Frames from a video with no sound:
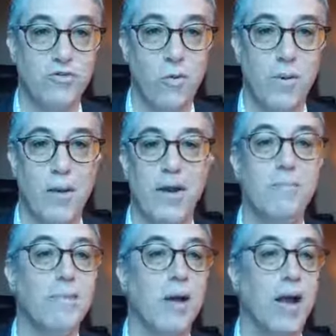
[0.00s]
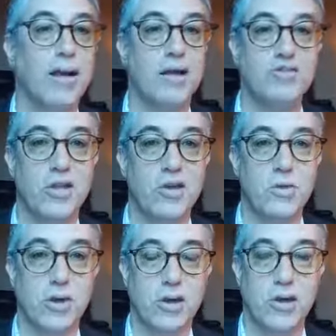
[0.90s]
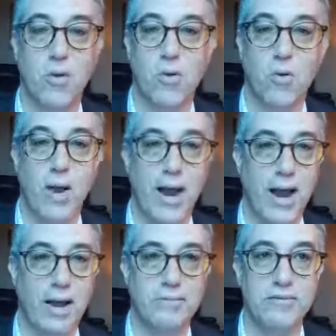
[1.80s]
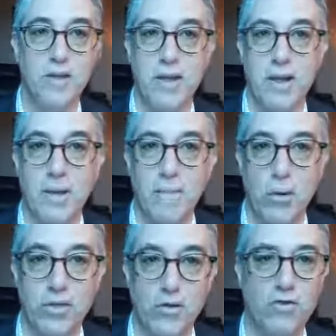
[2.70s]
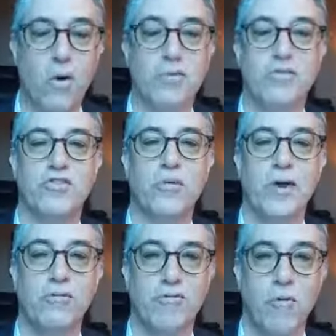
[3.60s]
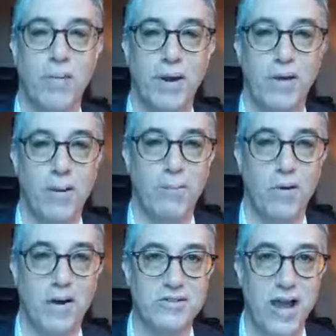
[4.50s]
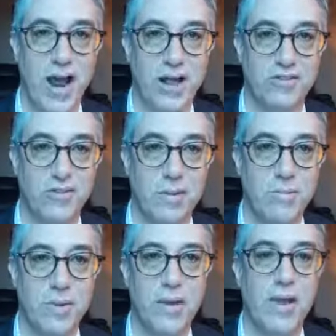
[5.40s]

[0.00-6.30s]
for me, I guess that you can go and put those on the screen for me, and I'm glad to ask them.